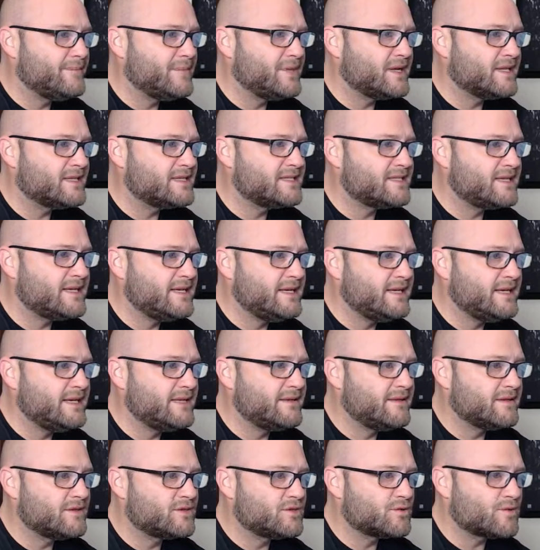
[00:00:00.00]
You can see
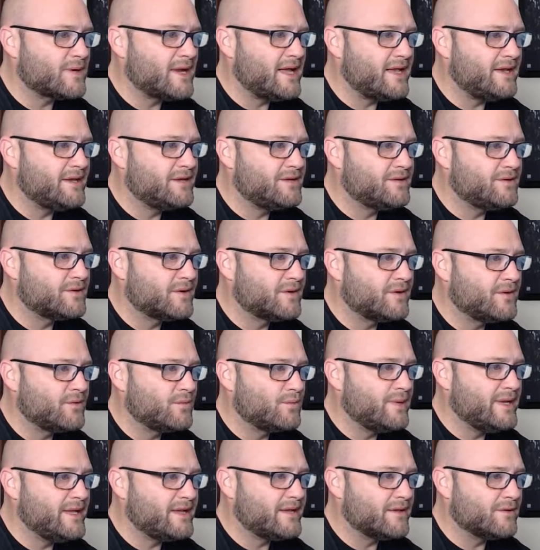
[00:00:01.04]
the trend during the
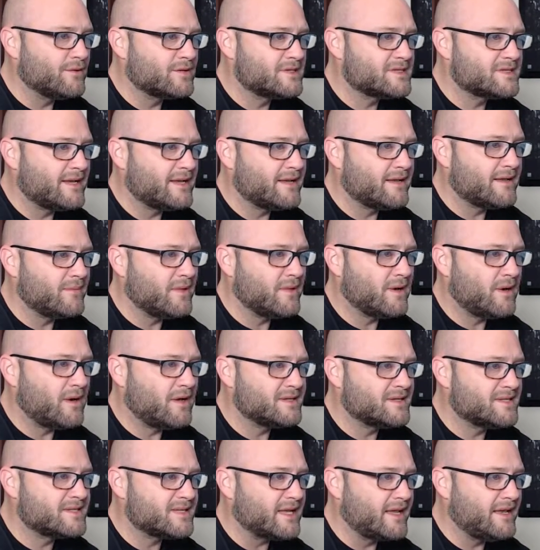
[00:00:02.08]
week. It looks like on
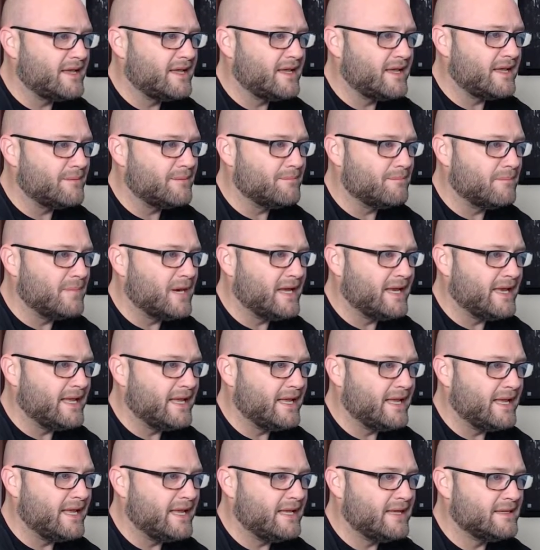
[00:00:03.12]
Sunday and
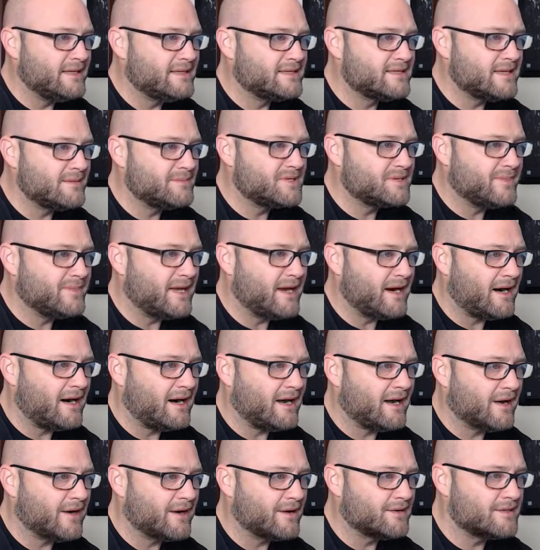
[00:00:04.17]
Monday it seems to be
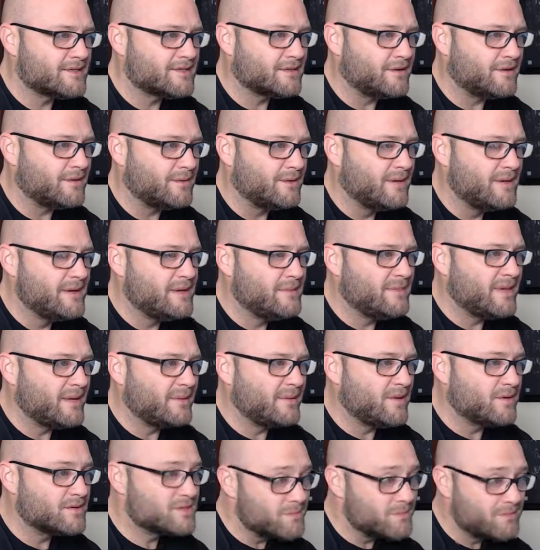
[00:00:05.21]
higher, so maybe
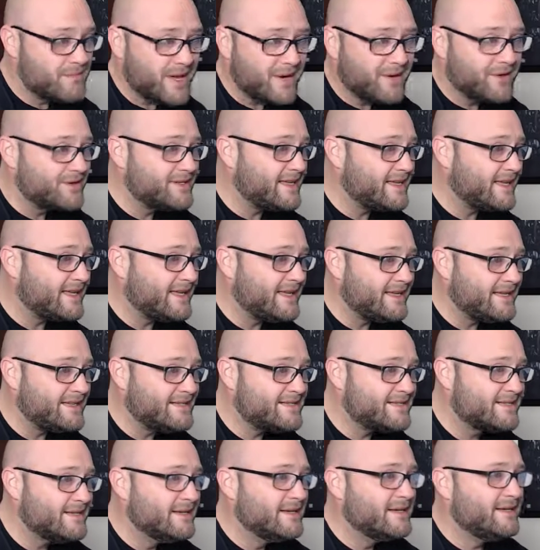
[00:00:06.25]
those are better
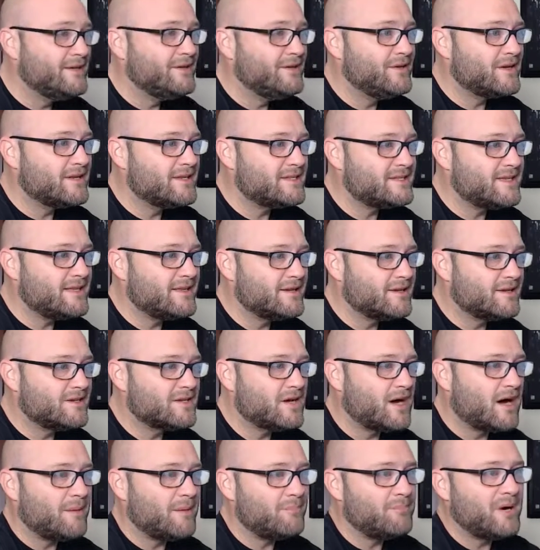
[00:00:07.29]
days. You can see the
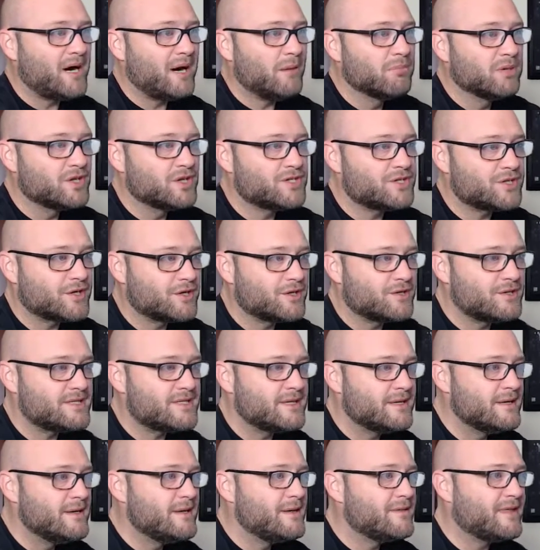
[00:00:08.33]
top publishers
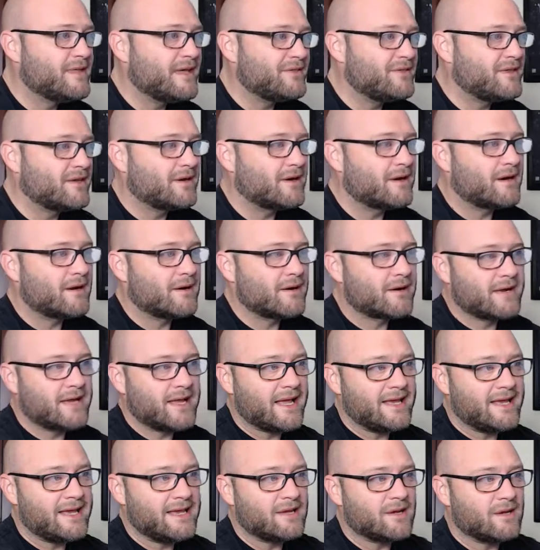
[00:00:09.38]
that they are
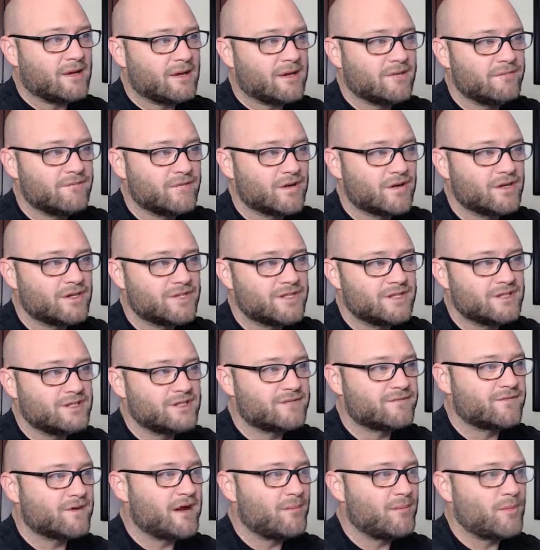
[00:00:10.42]
getting conversions
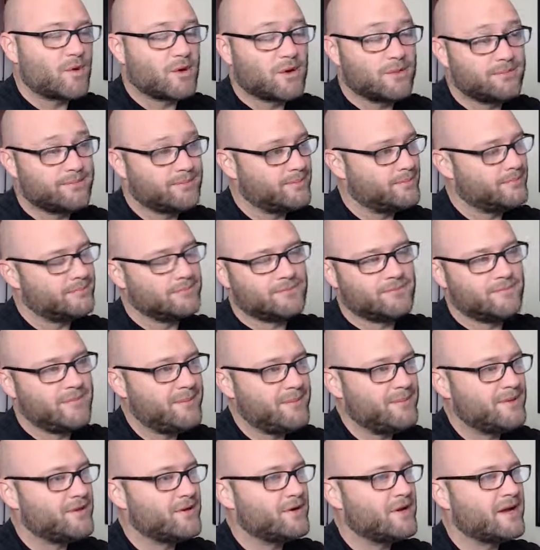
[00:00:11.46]
from, or
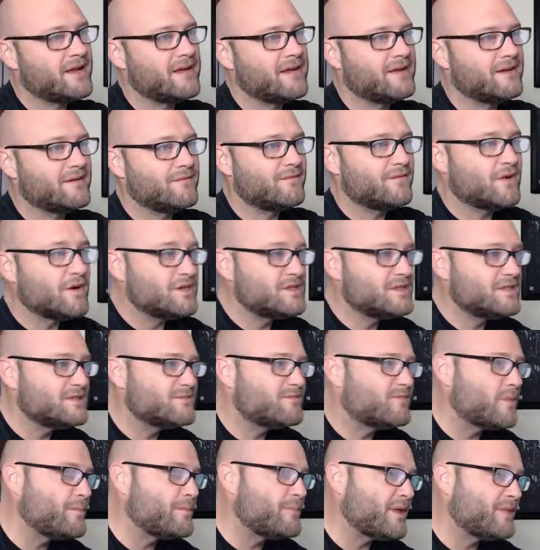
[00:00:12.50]
maybe they're not getting conversions
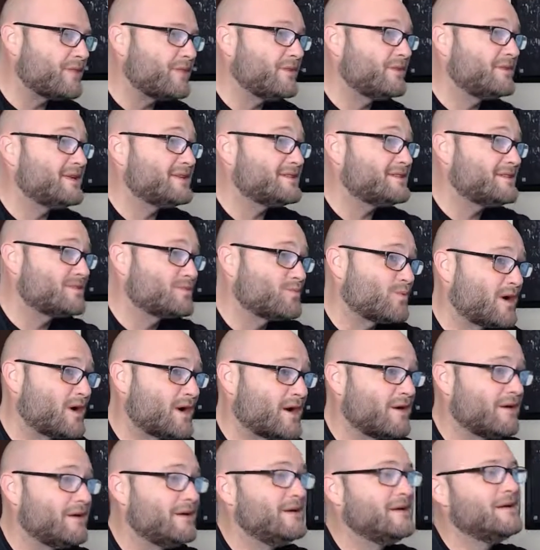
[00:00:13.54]
from, but this is
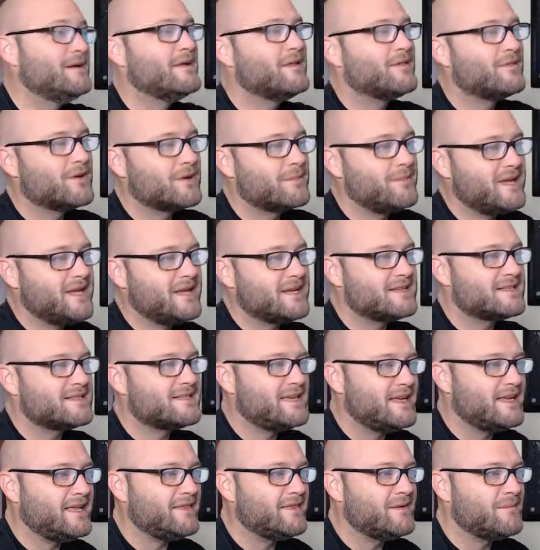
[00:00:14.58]
where they're being
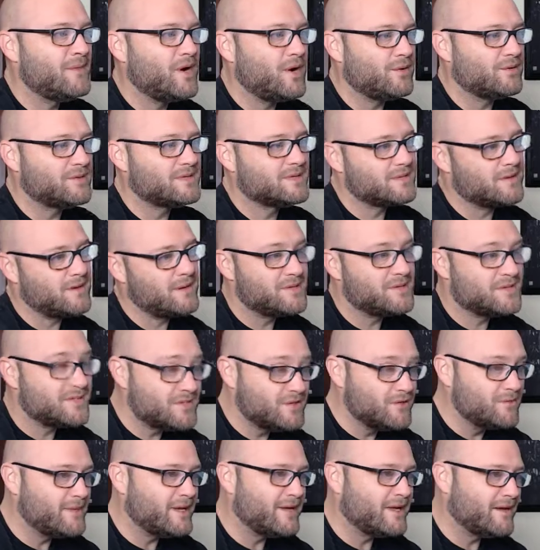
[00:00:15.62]
seen the most. So I'm
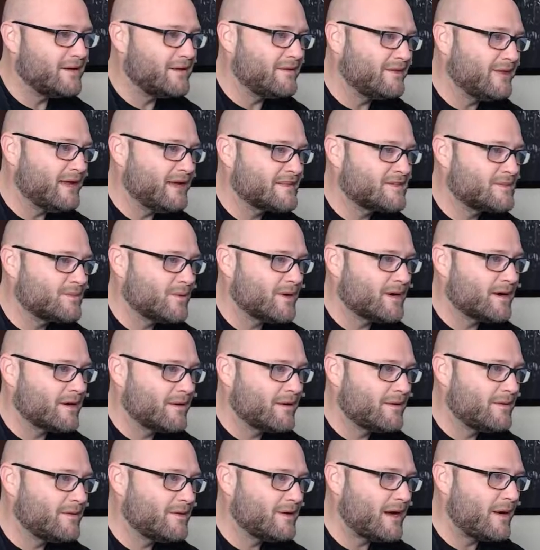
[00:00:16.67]
assuming that's
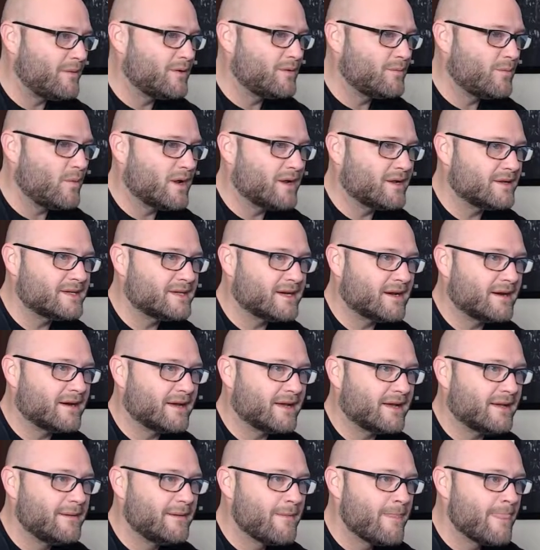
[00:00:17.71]
where I would want to
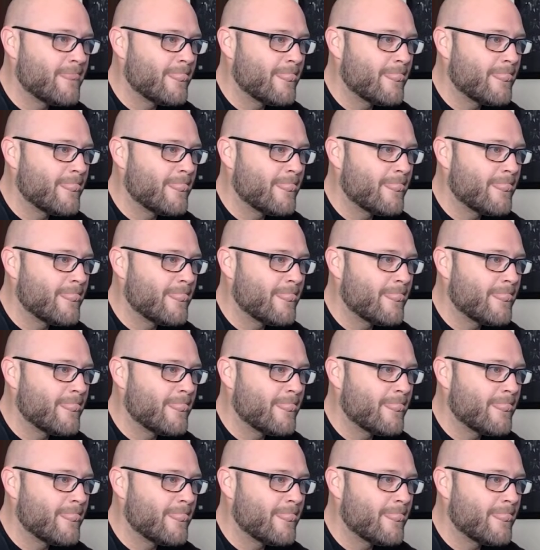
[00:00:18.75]
target.